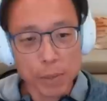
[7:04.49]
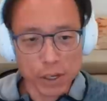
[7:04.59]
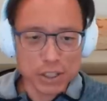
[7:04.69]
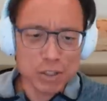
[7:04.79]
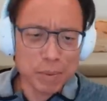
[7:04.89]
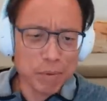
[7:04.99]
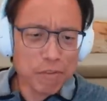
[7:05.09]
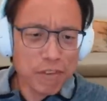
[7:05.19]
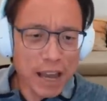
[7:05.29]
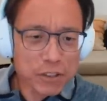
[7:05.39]
because it's maybe
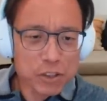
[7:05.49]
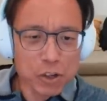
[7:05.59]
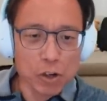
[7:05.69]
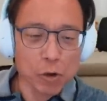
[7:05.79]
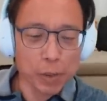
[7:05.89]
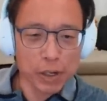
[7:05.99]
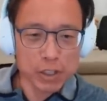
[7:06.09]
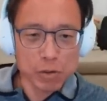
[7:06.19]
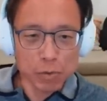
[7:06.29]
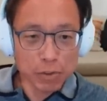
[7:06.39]
faster, or because
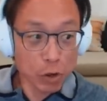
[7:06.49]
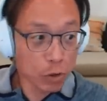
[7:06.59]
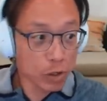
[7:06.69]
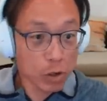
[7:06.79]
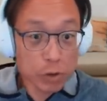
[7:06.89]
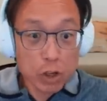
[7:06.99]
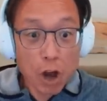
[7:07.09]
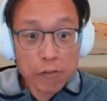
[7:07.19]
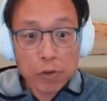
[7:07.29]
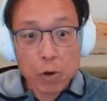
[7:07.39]
it you know goes
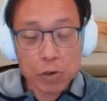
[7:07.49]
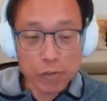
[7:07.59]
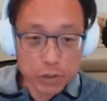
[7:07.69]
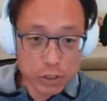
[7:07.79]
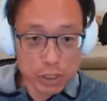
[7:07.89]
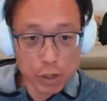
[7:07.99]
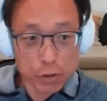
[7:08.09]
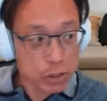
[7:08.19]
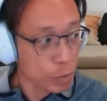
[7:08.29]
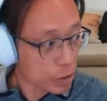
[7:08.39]
off road versus it
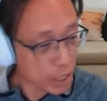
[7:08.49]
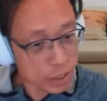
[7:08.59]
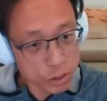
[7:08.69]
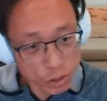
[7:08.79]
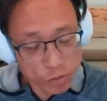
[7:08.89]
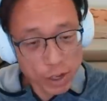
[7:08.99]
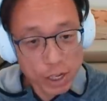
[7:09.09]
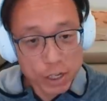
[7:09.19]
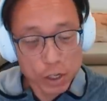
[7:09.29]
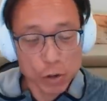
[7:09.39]
goes somewhere that is sort of
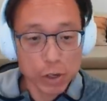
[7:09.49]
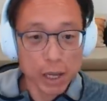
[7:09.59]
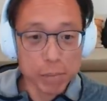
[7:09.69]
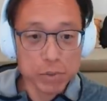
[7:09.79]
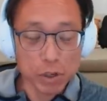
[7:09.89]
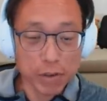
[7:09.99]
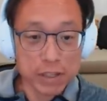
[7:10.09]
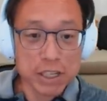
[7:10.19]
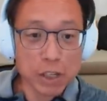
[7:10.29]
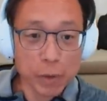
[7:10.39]
you know uh, sort of
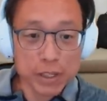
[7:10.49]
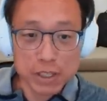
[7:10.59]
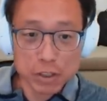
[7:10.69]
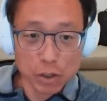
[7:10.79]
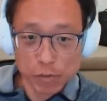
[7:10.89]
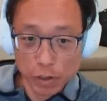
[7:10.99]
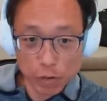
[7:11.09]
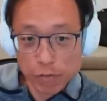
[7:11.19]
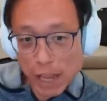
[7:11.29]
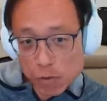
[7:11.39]
accelerates in sort of you
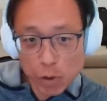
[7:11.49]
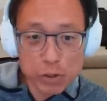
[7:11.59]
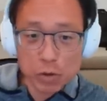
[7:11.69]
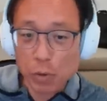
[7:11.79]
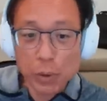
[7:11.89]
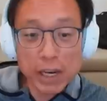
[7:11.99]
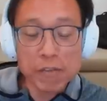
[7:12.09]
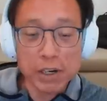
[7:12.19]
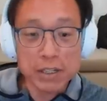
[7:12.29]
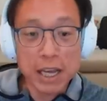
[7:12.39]
know flat rows or
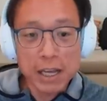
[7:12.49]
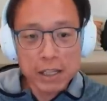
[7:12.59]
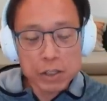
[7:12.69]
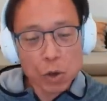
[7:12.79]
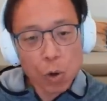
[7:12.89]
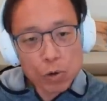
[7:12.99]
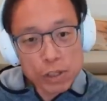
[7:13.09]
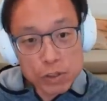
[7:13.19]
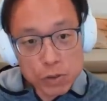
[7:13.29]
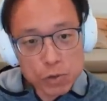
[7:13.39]
whatever it is. There's all
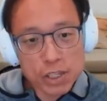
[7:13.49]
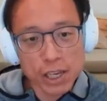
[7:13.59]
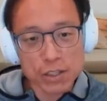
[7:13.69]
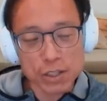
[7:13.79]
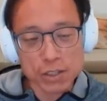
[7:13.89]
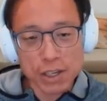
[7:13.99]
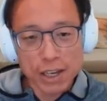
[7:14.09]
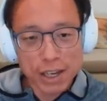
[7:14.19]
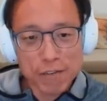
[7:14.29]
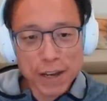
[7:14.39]
these use cases.
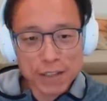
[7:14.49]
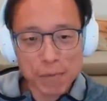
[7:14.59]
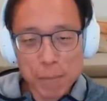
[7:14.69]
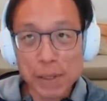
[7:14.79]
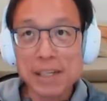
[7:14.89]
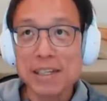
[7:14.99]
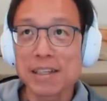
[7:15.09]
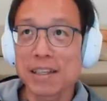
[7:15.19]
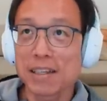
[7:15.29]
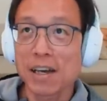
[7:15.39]
In fact, the ability
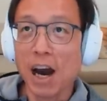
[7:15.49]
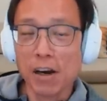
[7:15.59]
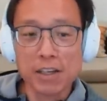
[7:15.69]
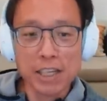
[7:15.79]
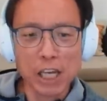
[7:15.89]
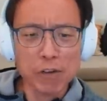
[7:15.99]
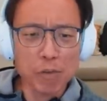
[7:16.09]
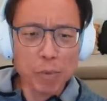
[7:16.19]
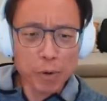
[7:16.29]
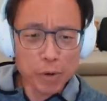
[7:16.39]
that the car can take you
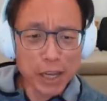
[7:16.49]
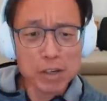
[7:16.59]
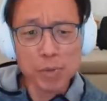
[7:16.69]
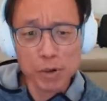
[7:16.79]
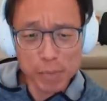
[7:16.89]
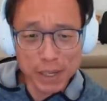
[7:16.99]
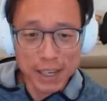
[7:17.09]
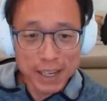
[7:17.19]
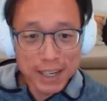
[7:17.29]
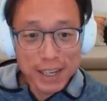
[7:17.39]
from point A to point
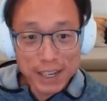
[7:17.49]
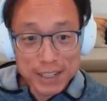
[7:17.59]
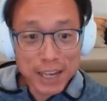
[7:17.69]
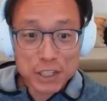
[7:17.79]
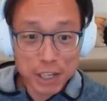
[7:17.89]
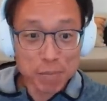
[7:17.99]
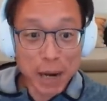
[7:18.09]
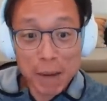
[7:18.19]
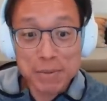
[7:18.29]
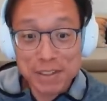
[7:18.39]
B is actually
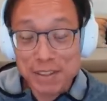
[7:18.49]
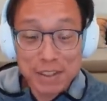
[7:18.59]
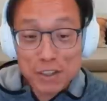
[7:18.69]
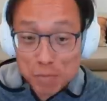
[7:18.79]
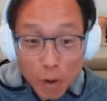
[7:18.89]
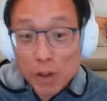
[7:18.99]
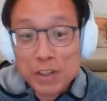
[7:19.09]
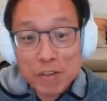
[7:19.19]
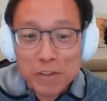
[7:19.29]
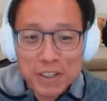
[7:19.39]
perhaps the
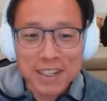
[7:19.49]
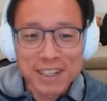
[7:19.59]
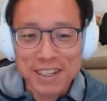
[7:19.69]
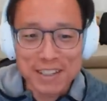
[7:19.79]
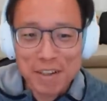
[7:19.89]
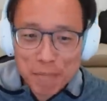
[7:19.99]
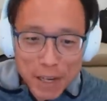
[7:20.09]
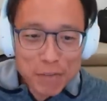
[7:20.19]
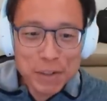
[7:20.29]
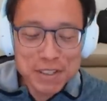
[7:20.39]
smallest of utilities. The
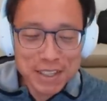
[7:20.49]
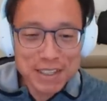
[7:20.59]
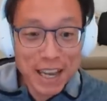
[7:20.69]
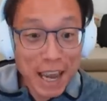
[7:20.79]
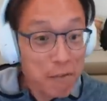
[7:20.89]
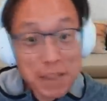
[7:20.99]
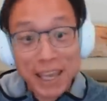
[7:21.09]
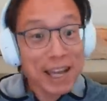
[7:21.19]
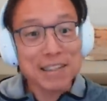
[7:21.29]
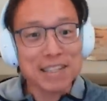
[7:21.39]
main reason is
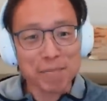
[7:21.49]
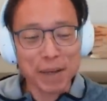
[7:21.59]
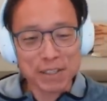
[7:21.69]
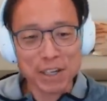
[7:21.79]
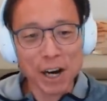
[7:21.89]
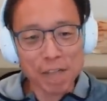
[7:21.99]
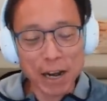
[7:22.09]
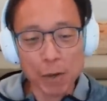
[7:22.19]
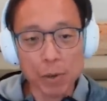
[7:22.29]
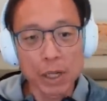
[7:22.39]
everything else that makes the car
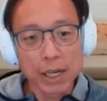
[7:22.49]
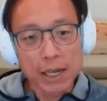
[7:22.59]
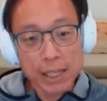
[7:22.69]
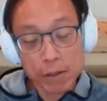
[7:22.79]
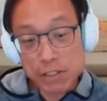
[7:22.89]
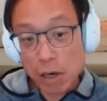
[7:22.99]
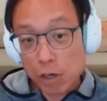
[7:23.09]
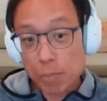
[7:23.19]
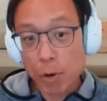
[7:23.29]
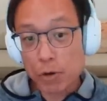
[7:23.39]
valuable that is now
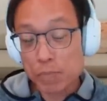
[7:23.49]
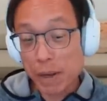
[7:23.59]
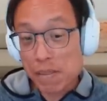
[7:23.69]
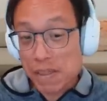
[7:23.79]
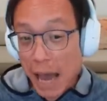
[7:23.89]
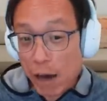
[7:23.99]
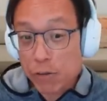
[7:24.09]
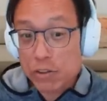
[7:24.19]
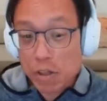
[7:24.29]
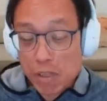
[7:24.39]
composed by
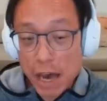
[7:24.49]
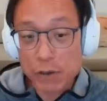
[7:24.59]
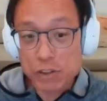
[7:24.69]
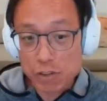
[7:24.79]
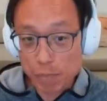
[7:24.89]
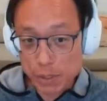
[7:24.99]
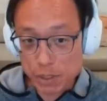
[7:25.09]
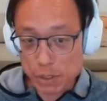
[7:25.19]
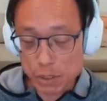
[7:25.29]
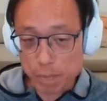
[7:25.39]
thousands and thousands of
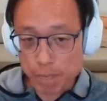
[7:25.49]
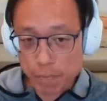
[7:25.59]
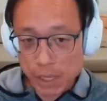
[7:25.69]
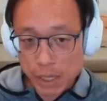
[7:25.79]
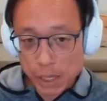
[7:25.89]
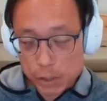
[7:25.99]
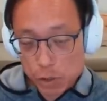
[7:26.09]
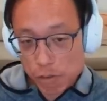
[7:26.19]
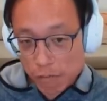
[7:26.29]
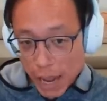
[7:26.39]
businesses. And
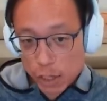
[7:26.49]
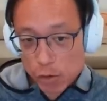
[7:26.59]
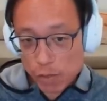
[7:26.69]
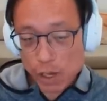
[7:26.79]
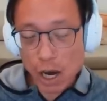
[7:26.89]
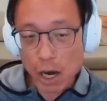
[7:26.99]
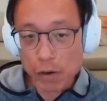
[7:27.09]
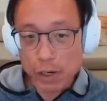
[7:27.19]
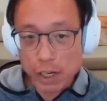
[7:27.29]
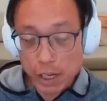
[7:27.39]
so the value of the
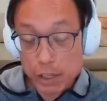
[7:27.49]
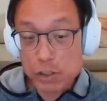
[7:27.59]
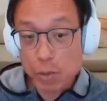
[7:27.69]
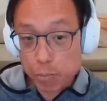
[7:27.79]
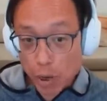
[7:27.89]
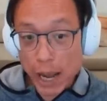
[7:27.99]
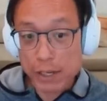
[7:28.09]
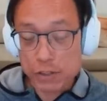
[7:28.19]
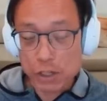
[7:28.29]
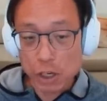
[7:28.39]
car is
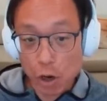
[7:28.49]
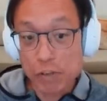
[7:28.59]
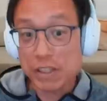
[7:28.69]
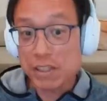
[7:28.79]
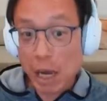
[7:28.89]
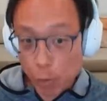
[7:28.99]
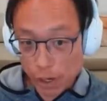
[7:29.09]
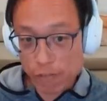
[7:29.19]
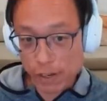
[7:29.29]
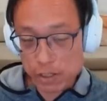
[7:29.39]
comprised of these
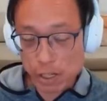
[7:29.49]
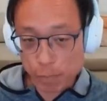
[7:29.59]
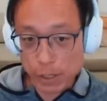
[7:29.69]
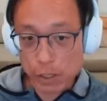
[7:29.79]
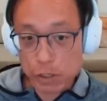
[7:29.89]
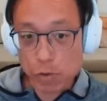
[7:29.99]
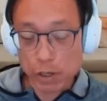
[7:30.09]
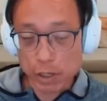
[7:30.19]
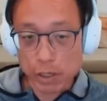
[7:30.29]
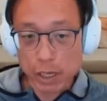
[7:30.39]
network effects that we be
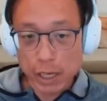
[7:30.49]
constructed.